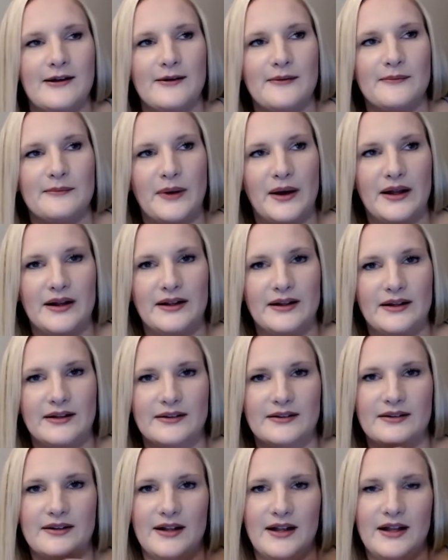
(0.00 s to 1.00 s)
but
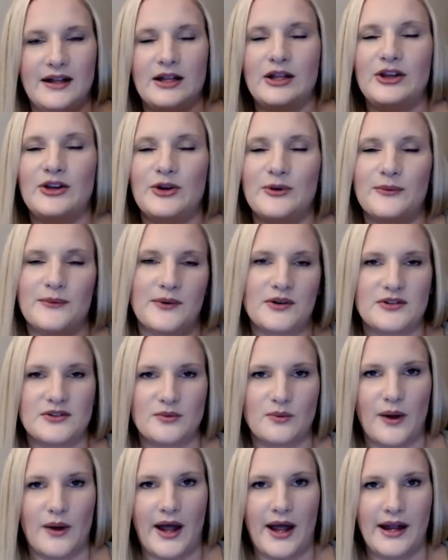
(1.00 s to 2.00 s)
in a humorous
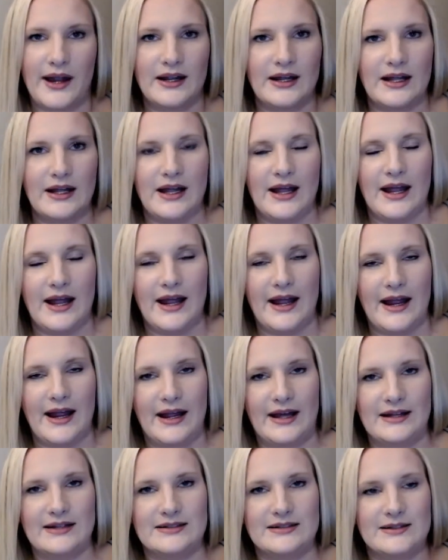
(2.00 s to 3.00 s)
way.
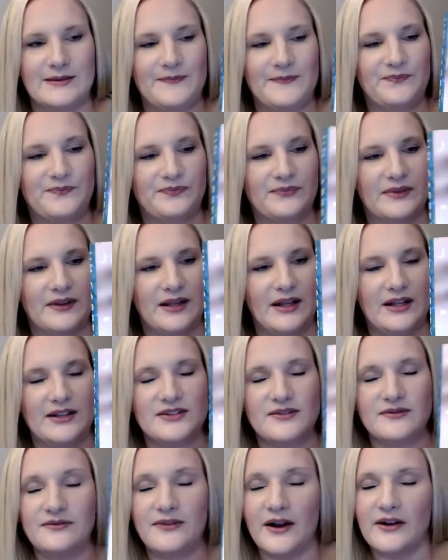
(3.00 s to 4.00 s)
And it's
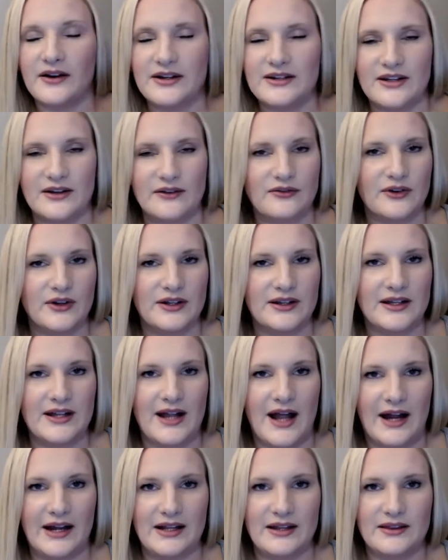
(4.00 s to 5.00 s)
very different than
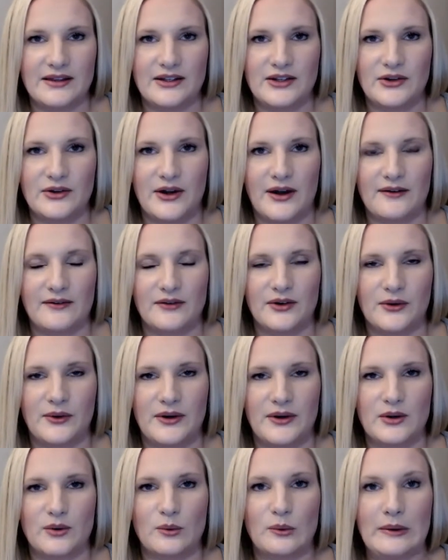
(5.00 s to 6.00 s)
anything you're ever
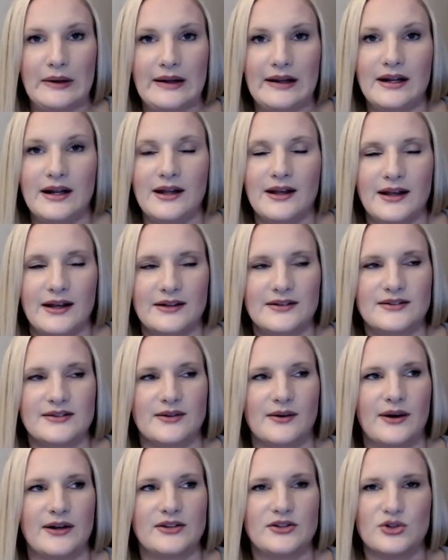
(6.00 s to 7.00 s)
going to read. And
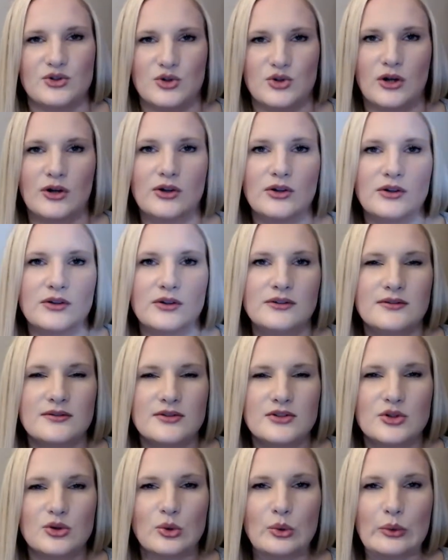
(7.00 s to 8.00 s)
so I struggle
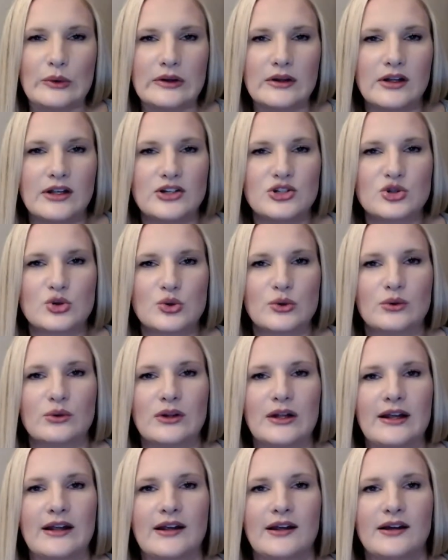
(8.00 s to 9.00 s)
to really,
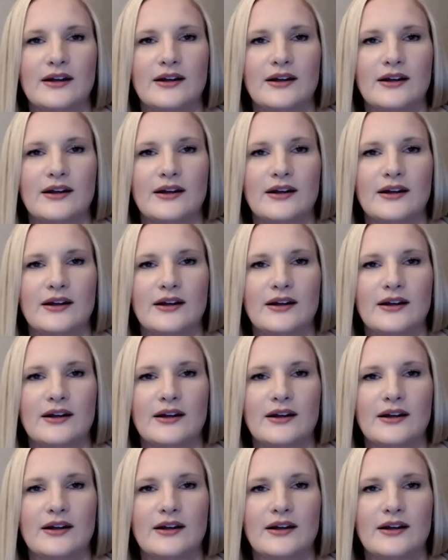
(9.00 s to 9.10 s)
truly